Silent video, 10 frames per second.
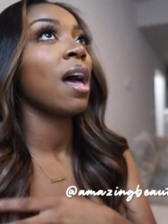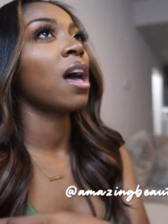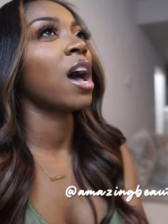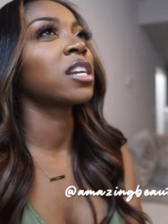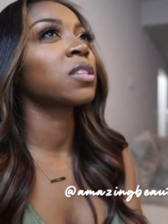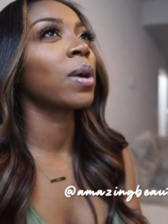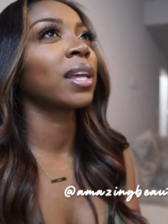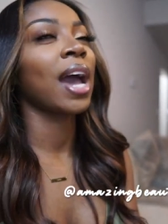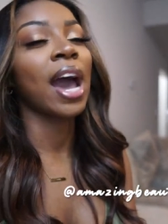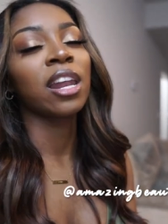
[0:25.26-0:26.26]
I just
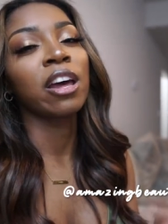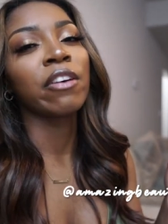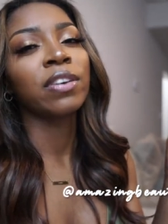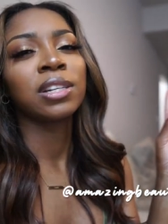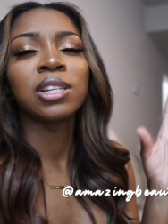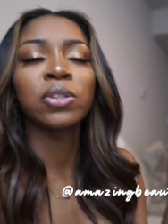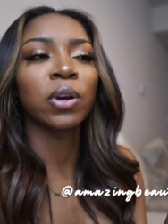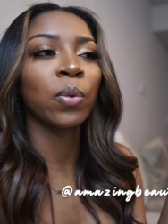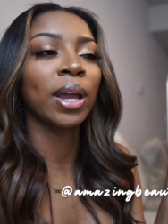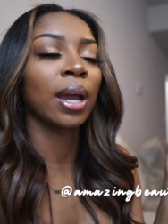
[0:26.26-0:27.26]
wanted to kind of do a
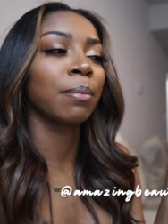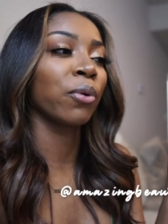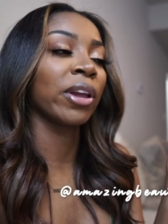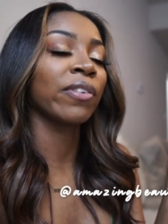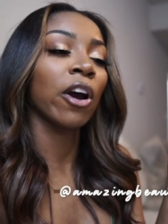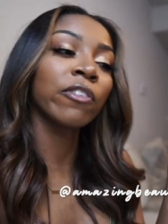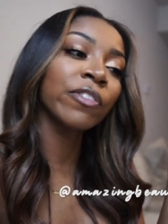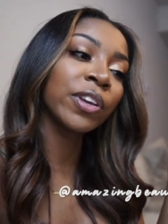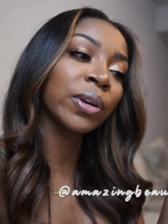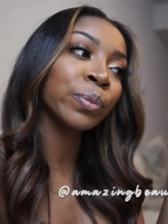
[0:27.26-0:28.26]
quick brief
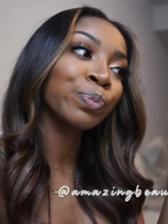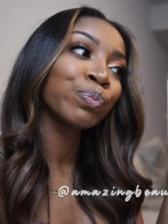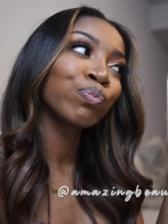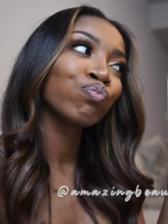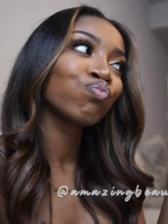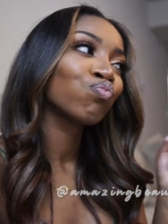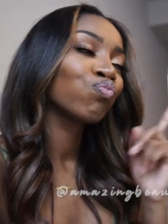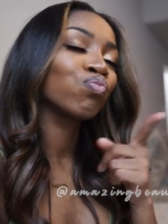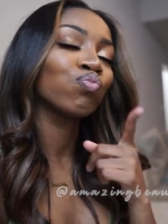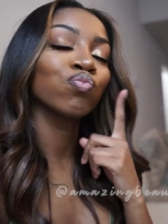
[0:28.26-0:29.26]
overview.
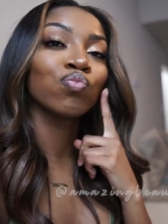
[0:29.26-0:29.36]
Hmm.